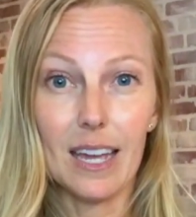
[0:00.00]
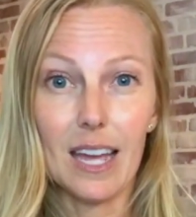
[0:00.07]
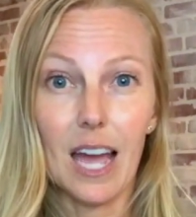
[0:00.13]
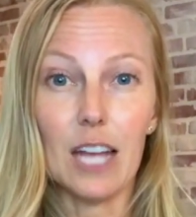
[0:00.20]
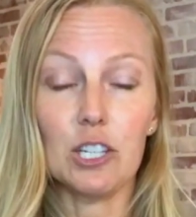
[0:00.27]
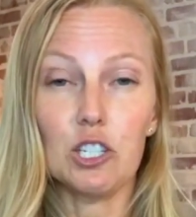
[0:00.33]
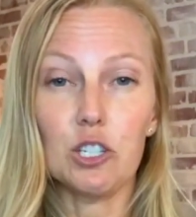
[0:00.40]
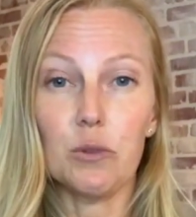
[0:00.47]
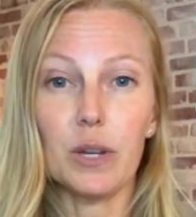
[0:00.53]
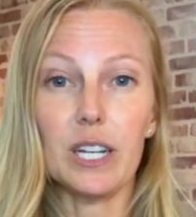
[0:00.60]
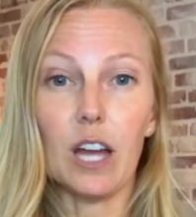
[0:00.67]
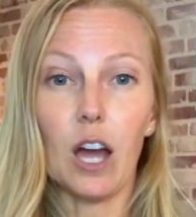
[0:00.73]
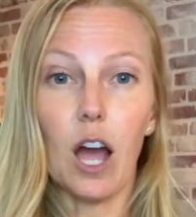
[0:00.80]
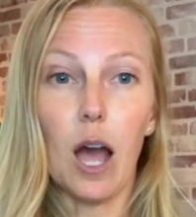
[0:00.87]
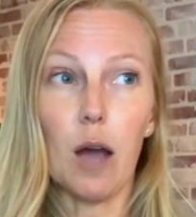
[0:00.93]
And
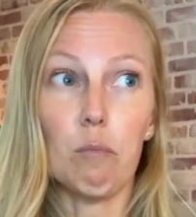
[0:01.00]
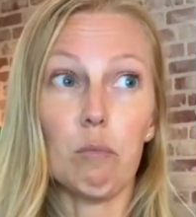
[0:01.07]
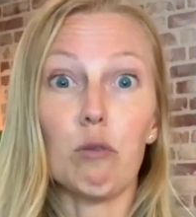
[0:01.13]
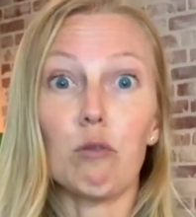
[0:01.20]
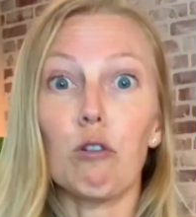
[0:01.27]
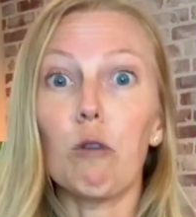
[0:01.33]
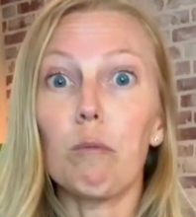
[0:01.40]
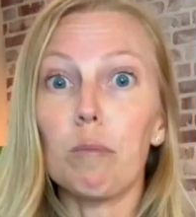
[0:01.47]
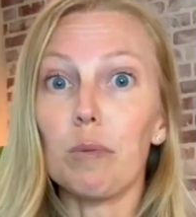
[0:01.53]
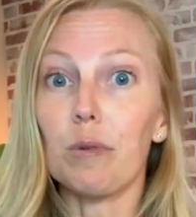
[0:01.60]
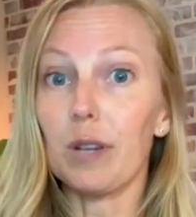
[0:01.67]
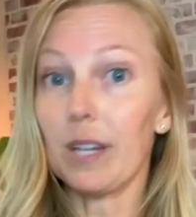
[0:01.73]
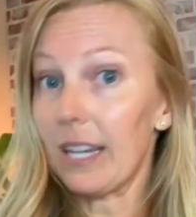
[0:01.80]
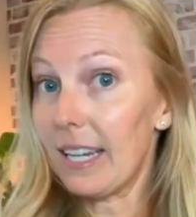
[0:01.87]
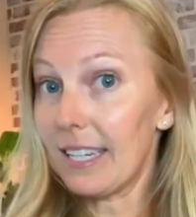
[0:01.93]
doing
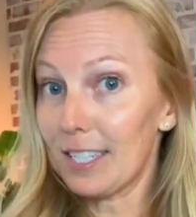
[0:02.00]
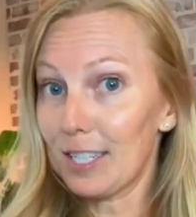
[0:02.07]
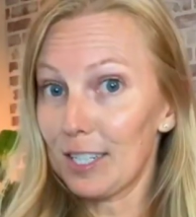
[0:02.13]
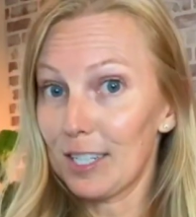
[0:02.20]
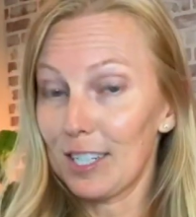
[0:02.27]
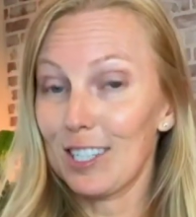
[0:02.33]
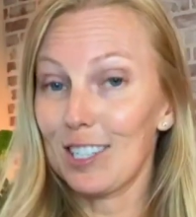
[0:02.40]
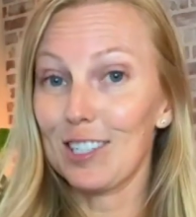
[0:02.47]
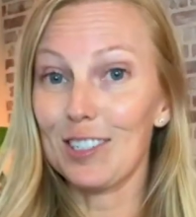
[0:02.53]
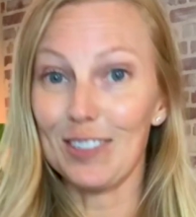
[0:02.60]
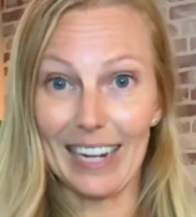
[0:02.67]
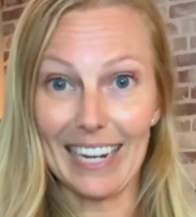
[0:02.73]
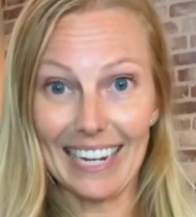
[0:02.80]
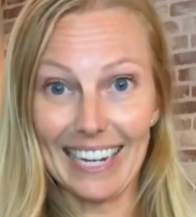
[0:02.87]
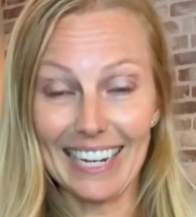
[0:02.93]
appropriate
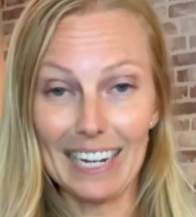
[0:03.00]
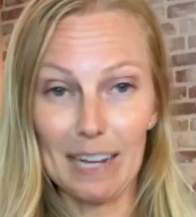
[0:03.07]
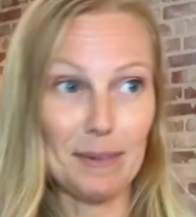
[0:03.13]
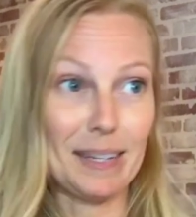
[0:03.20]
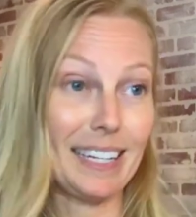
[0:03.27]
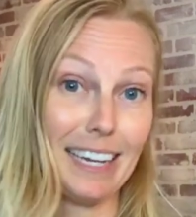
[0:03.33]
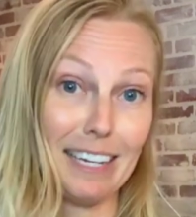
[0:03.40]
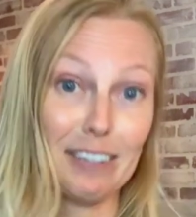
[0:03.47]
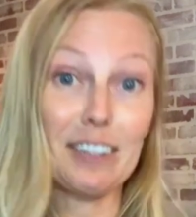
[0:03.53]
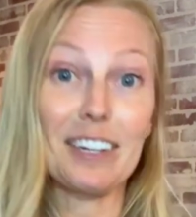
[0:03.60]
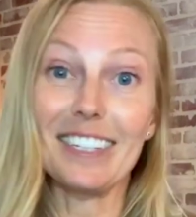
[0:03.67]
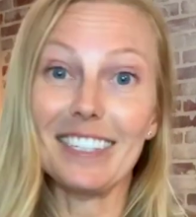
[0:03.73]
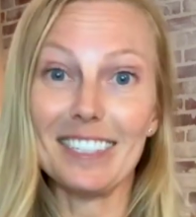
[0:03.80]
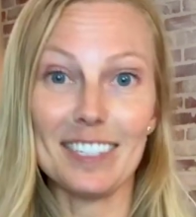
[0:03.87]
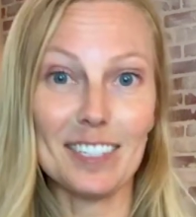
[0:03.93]
training. I mean, yeah, you could
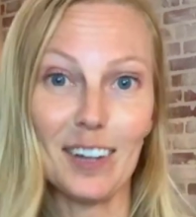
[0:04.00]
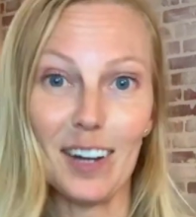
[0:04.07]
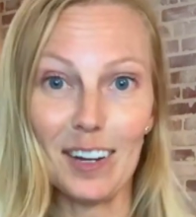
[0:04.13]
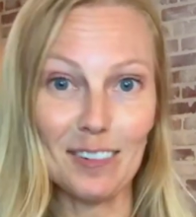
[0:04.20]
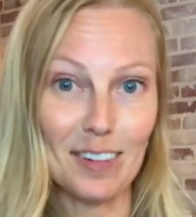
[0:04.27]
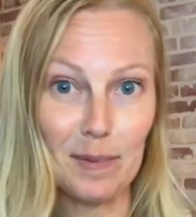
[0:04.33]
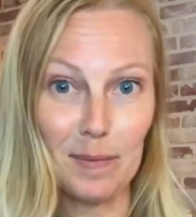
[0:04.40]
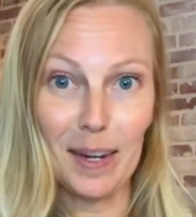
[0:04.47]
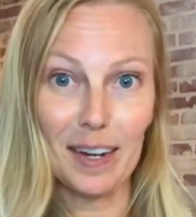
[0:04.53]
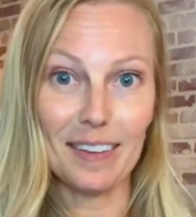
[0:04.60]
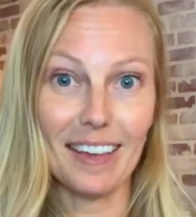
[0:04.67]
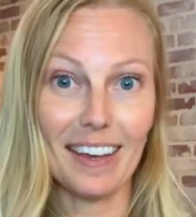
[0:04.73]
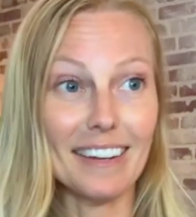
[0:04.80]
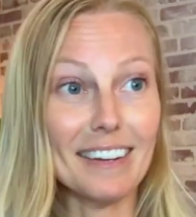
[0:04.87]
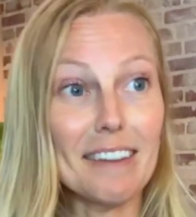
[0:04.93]
just go out and run a
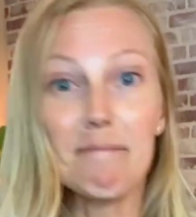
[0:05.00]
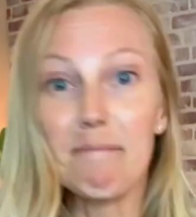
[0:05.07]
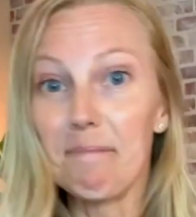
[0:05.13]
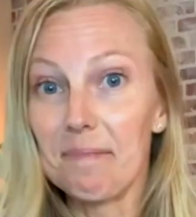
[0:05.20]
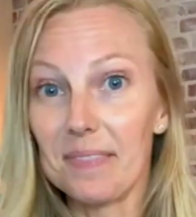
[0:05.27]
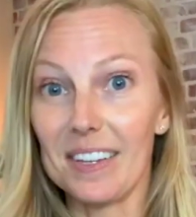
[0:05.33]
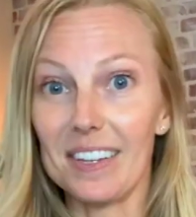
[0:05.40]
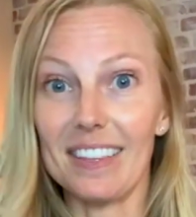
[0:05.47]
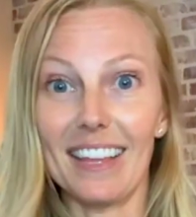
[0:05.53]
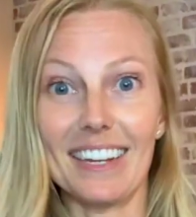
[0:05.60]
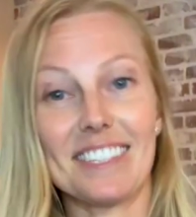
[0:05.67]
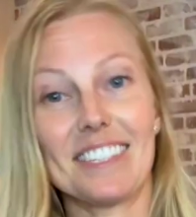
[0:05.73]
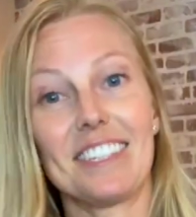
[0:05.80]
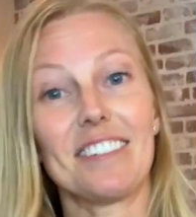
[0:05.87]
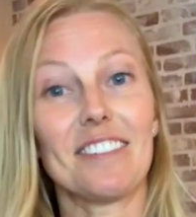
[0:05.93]
marathon. Good luck
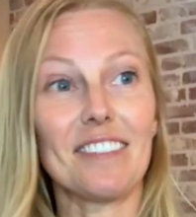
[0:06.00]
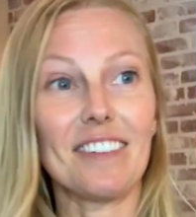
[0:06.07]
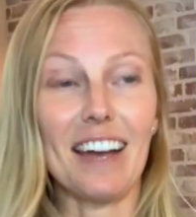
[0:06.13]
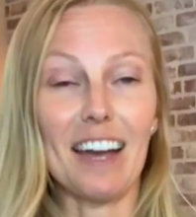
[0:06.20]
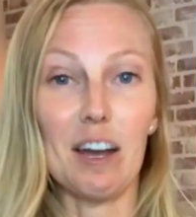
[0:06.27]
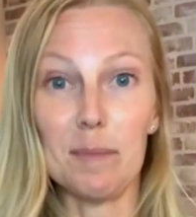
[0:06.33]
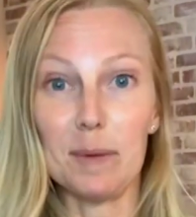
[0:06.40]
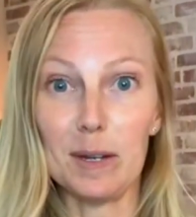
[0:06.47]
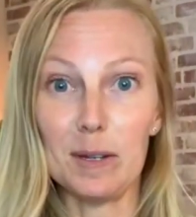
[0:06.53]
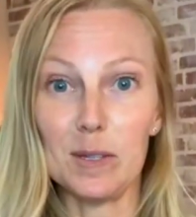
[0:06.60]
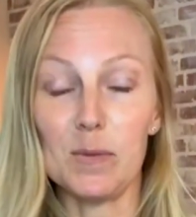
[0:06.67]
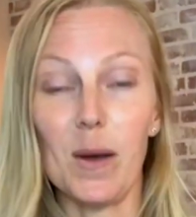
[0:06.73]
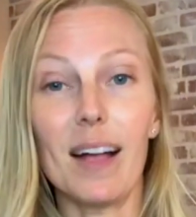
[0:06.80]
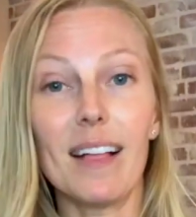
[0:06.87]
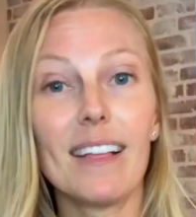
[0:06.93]
to you. I hope it goes
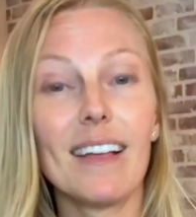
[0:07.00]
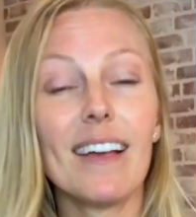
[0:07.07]
well.